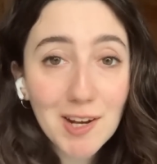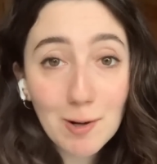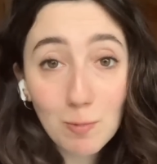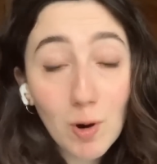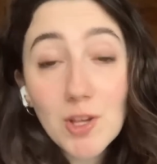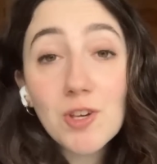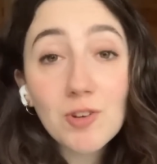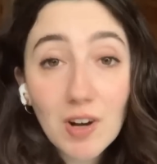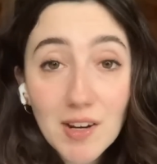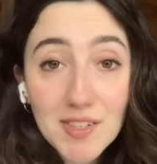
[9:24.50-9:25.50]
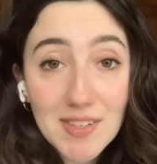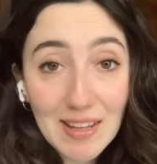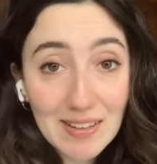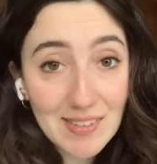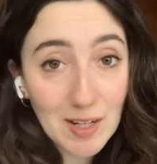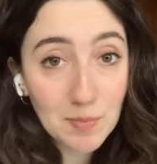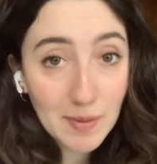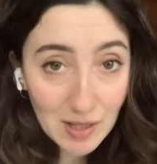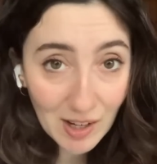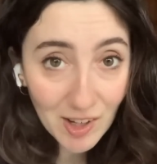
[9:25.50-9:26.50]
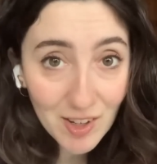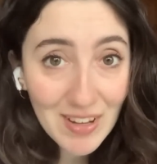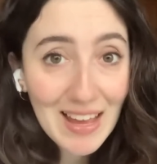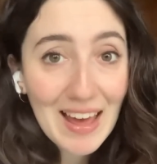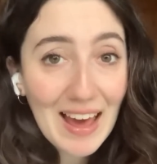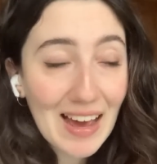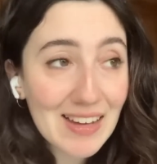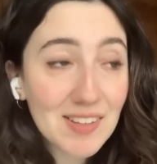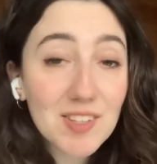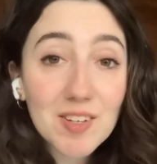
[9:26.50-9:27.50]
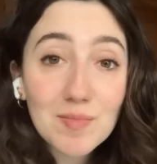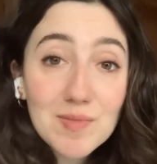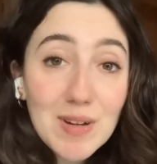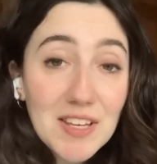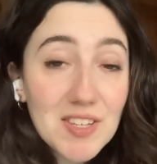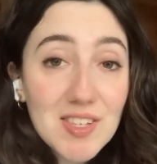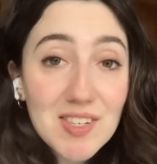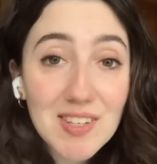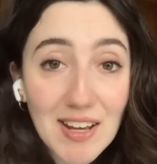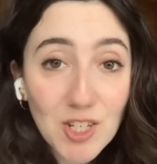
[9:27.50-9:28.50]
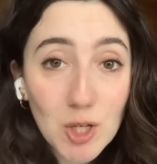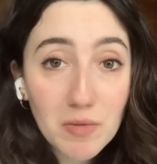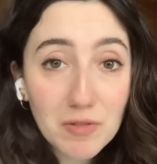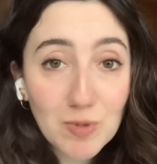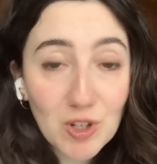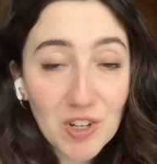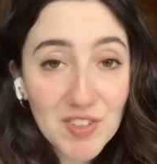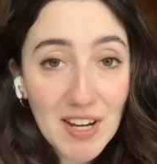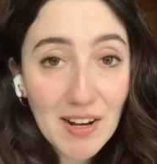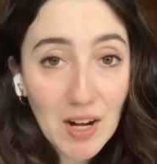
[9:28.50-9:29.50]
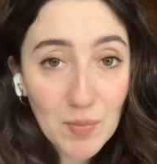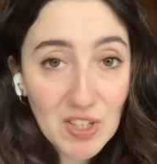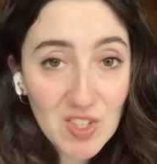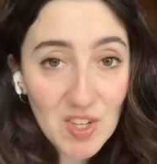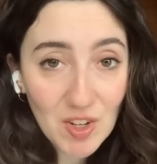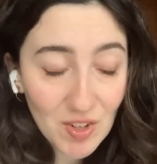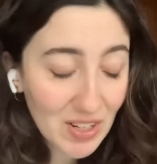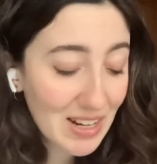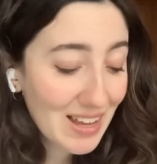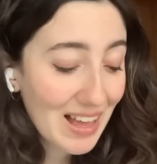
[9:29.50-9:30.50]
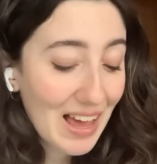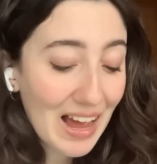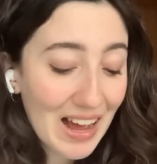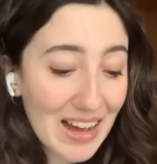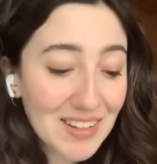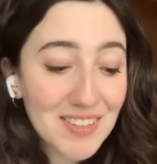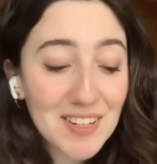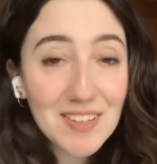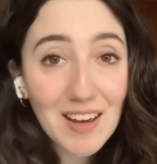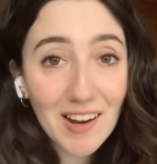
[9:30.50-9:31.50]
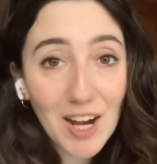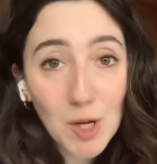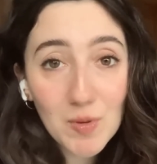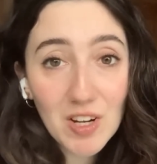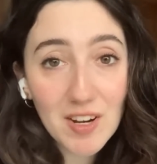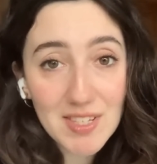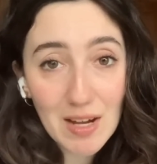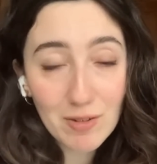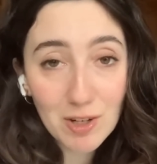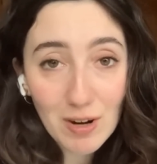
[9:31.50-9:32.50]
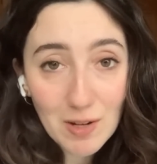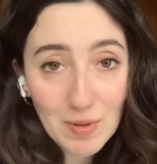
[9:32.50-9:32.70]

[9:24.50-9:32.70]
what you guys think down below. And please stay tuned for more content coming soon. And yeah, I hope you guys have a great